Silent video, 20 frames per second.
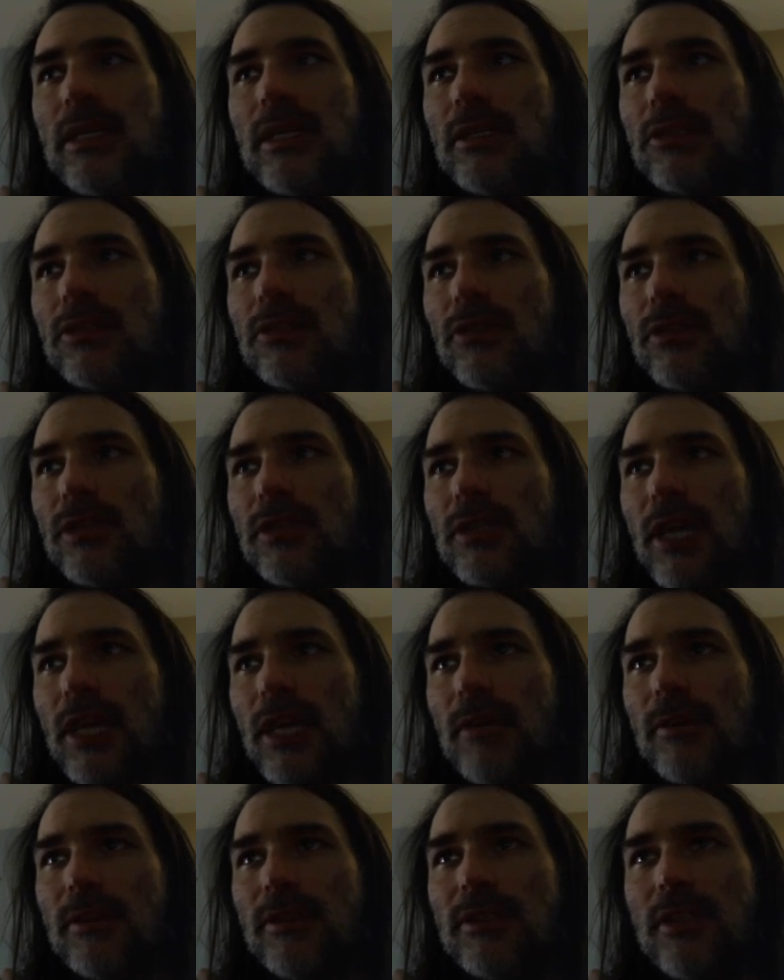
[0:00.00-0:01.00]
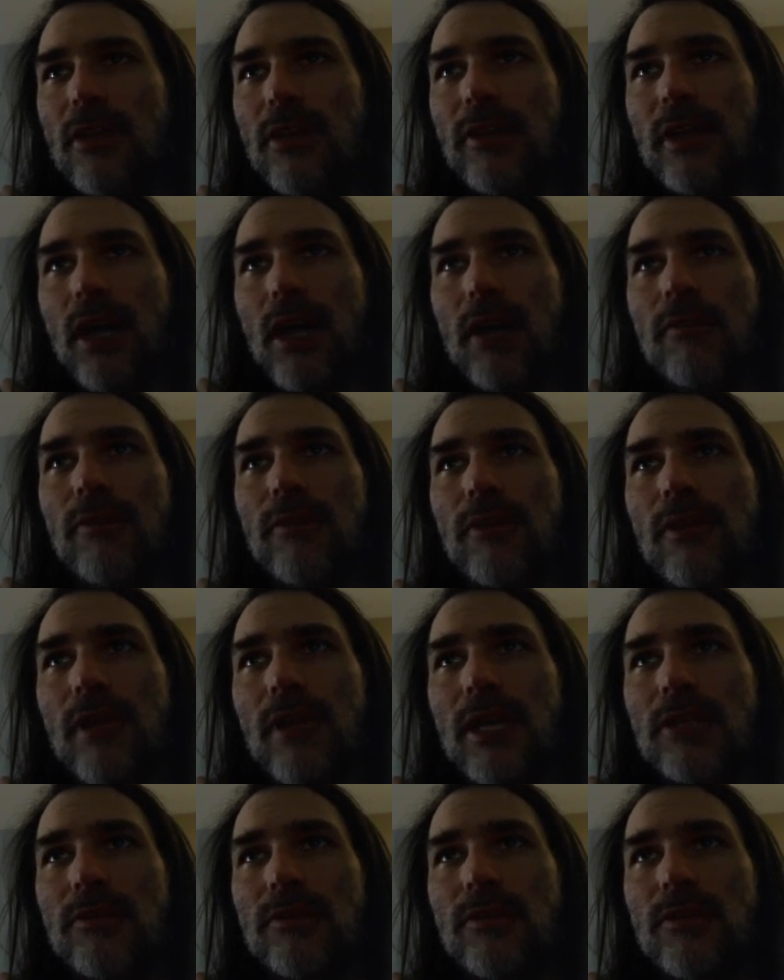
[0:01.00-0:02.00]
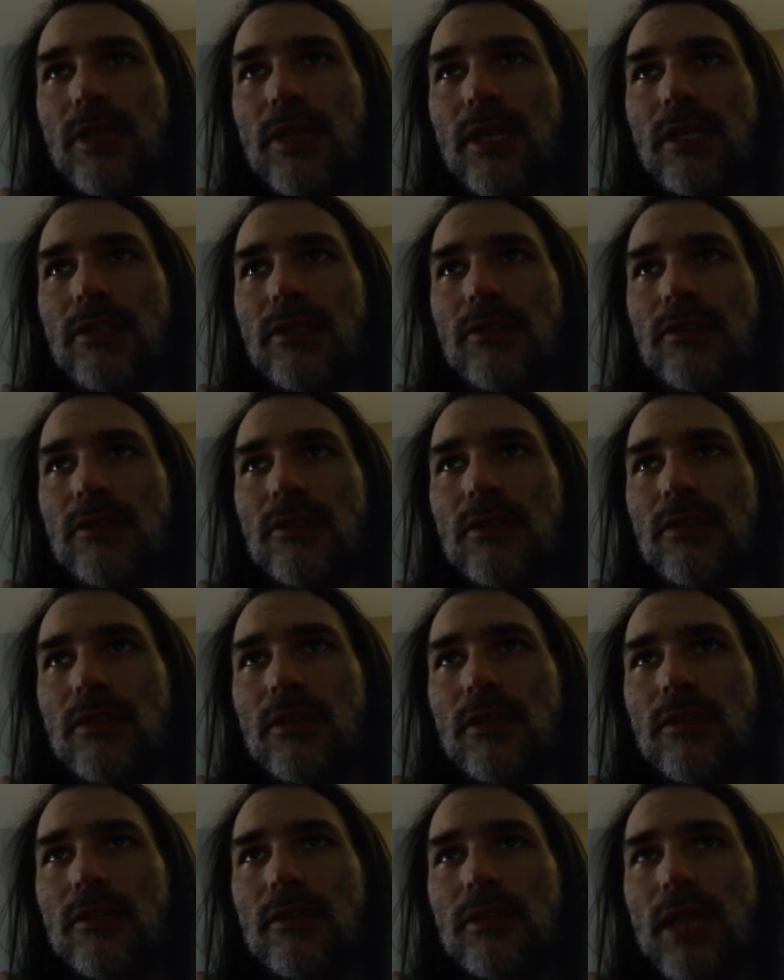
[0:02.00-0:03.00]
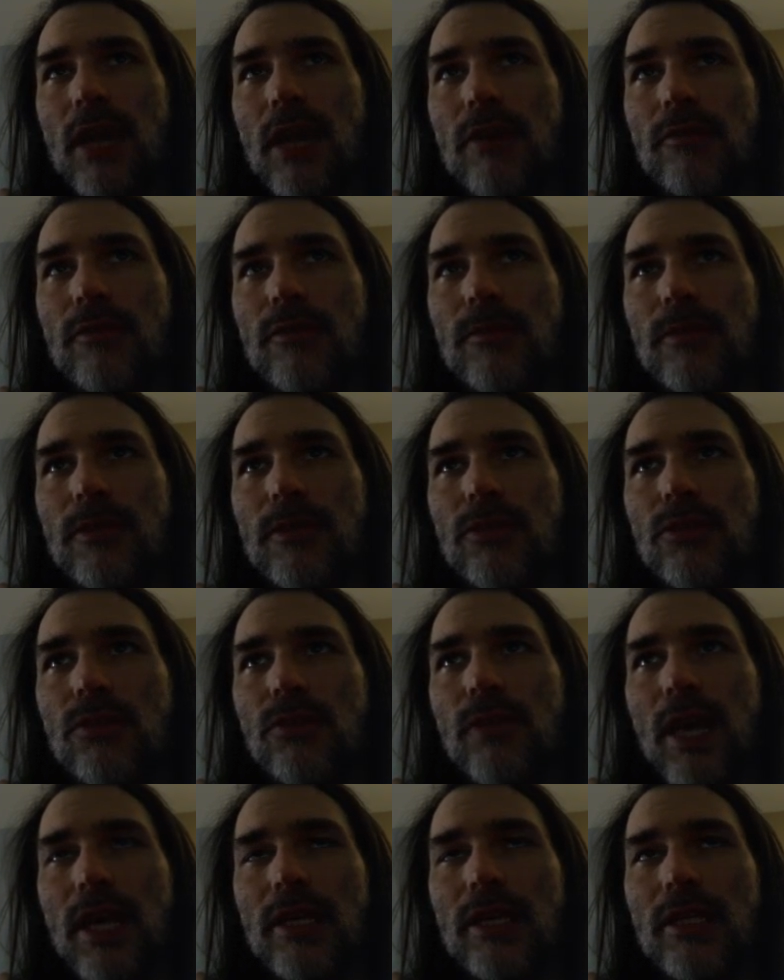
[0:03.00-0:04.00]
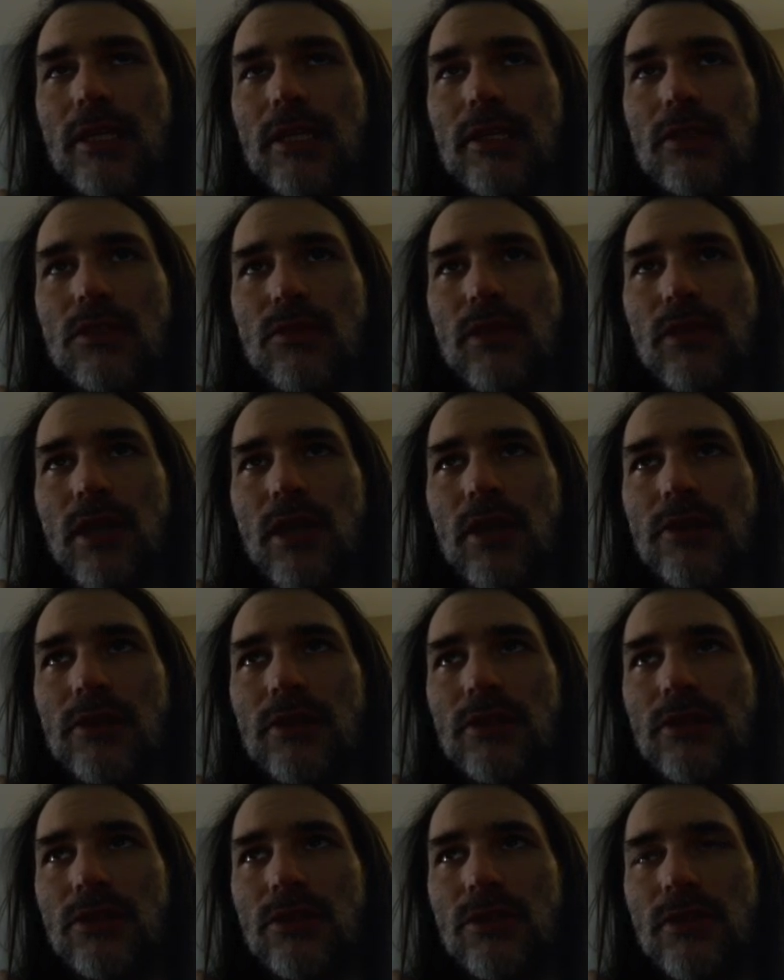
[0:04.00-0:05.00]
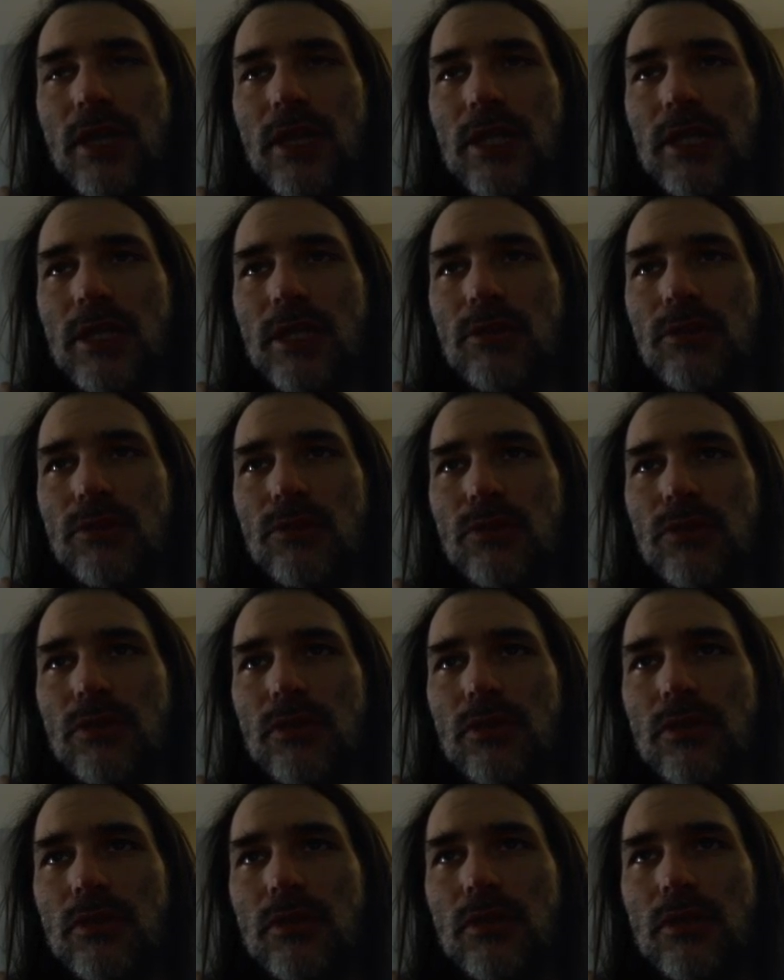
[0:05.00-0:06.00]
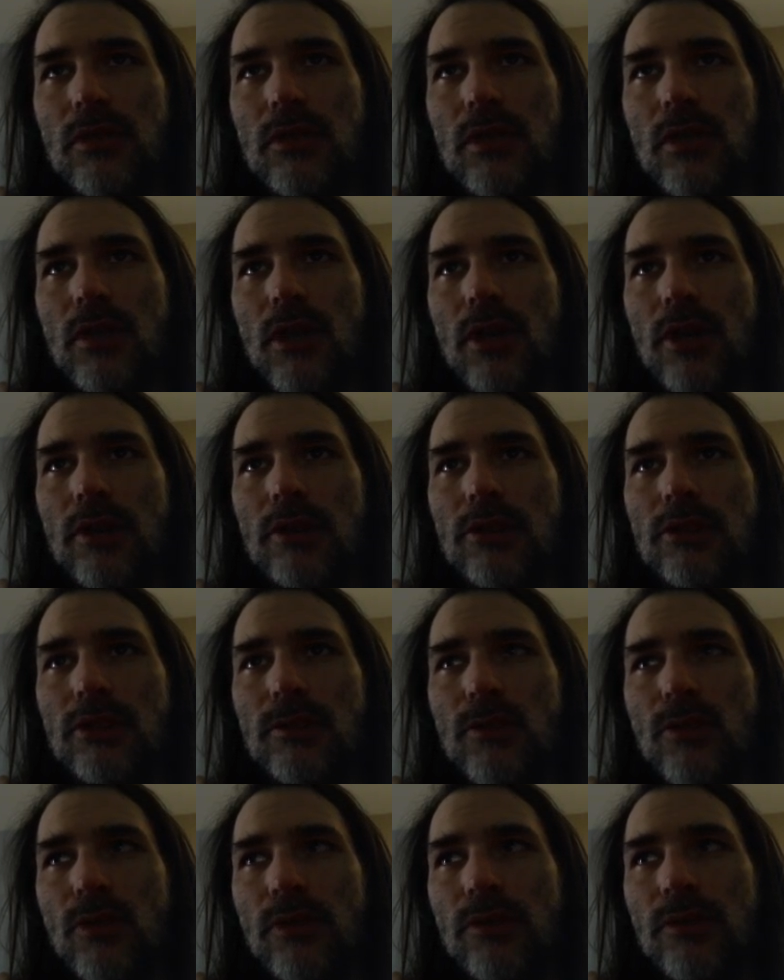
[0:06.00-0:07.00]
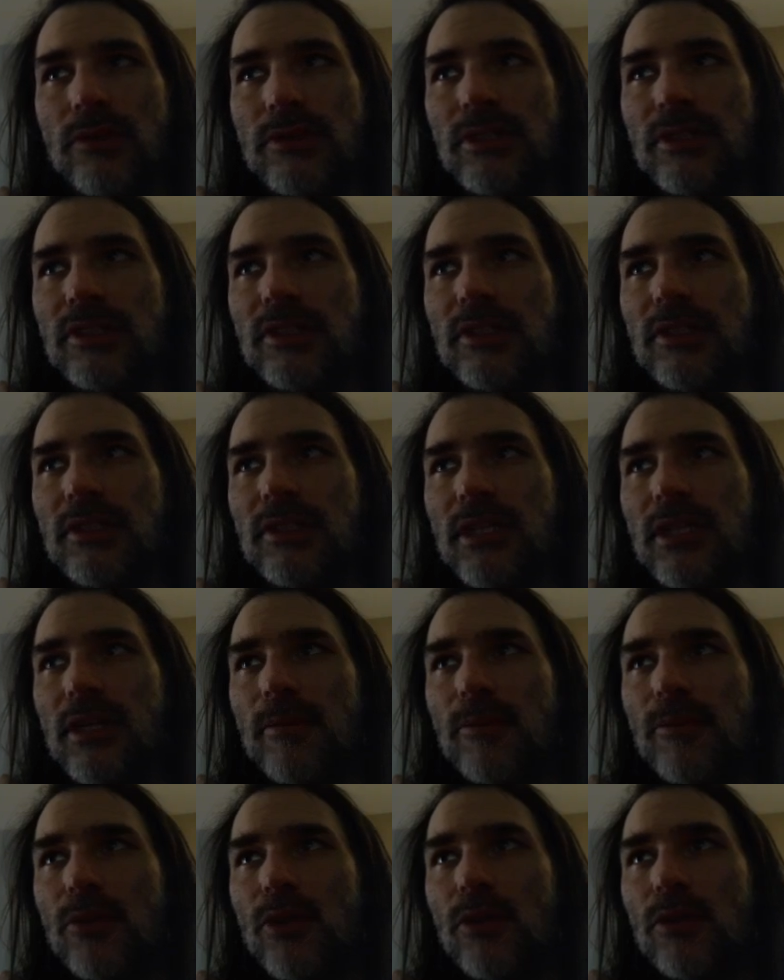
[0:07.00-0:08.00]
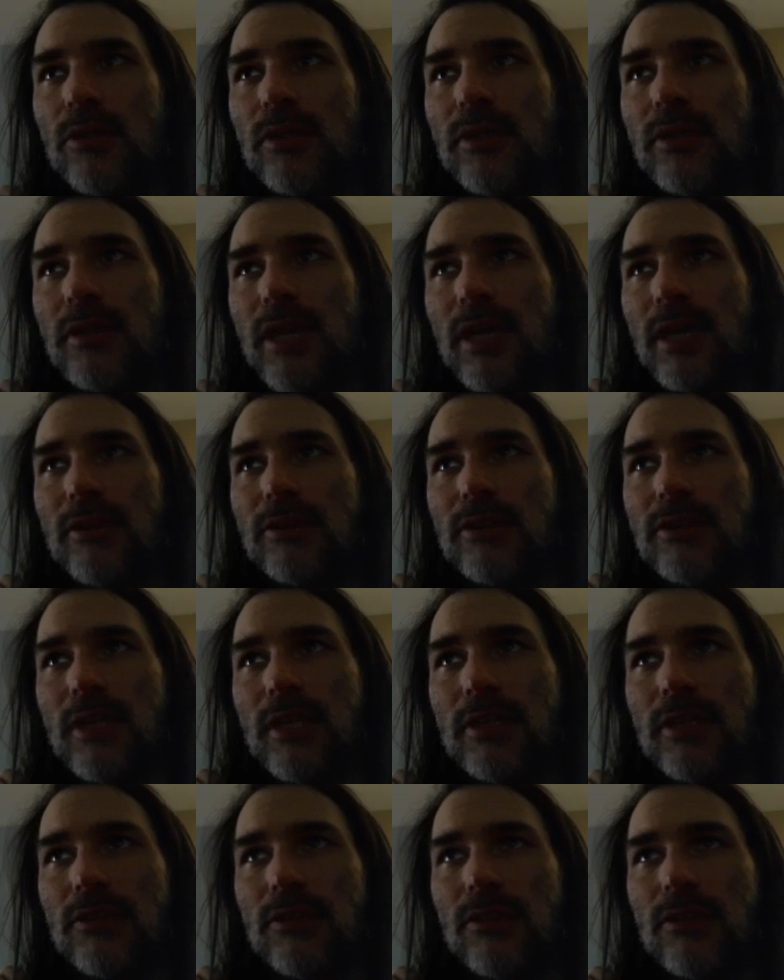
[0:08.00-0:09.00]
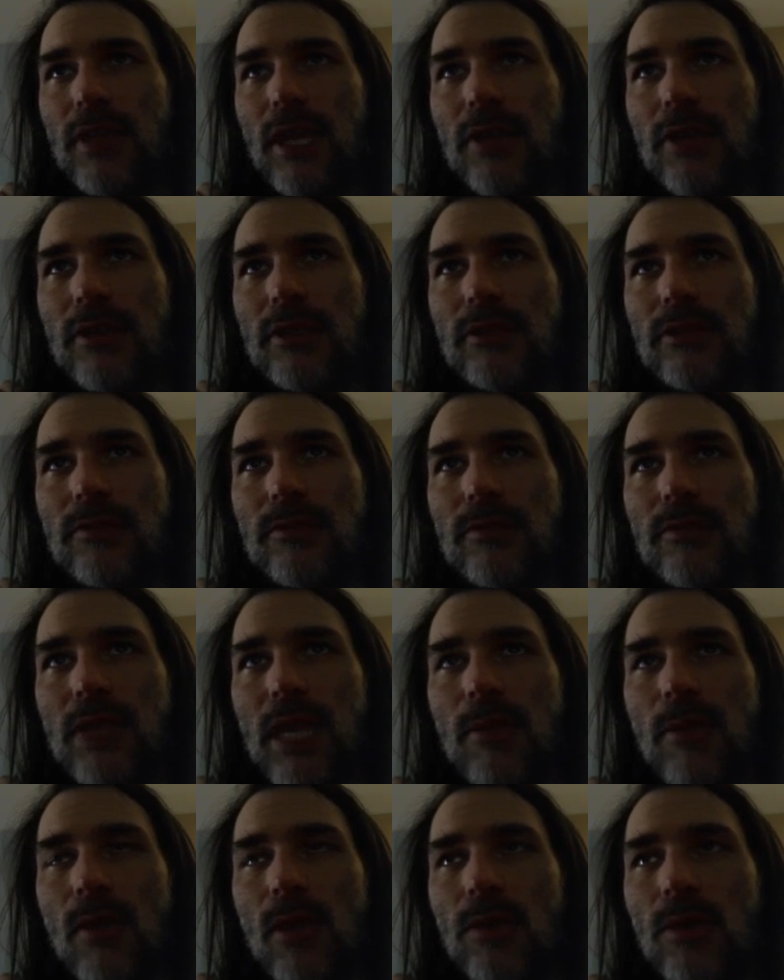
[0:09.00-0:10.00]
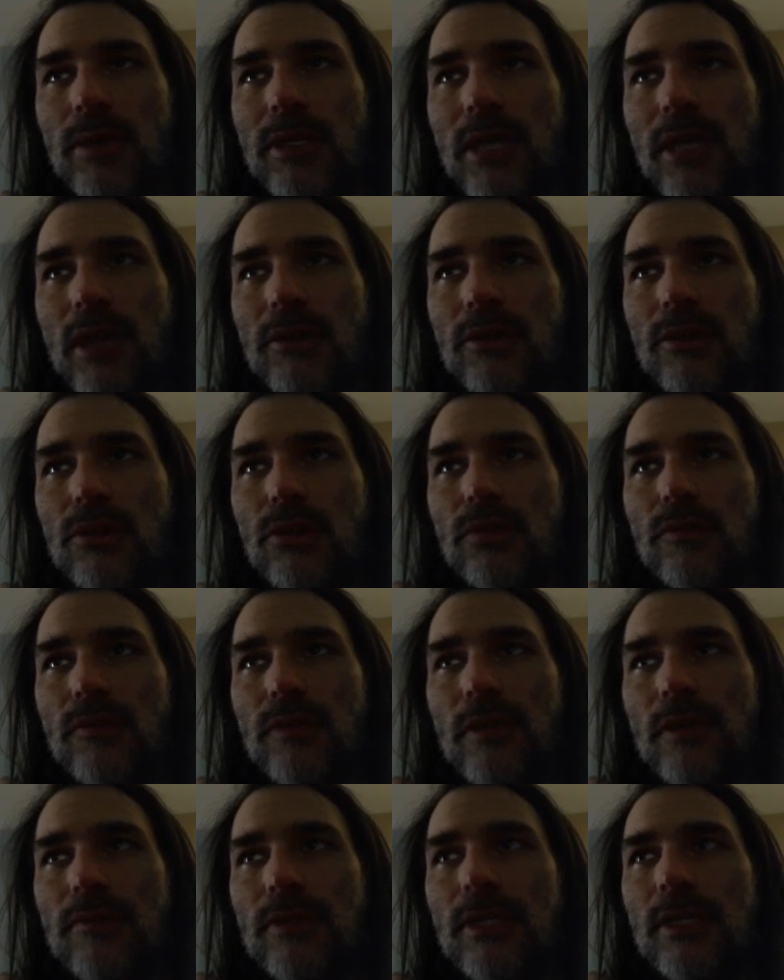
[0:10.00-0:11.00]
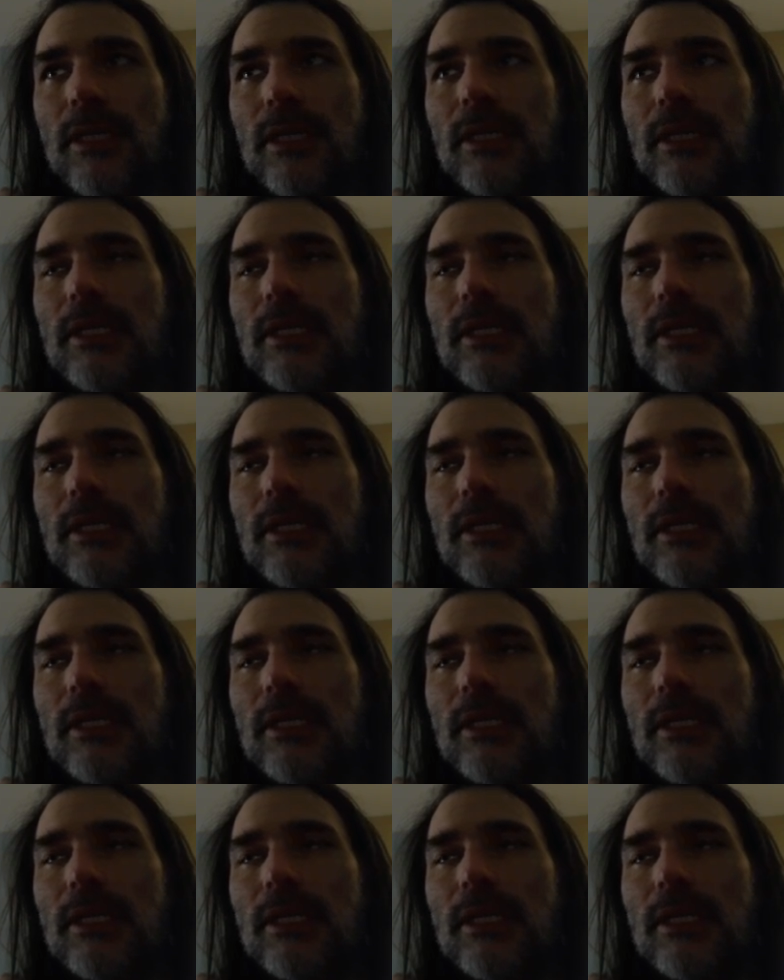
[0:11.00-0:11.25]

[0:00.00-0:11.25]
So it's kind of been selling off for the last few days, down from the 290. It's 300, 290 was real hard support and resistance, and it broke to the downside. So now it came all the way down to 250.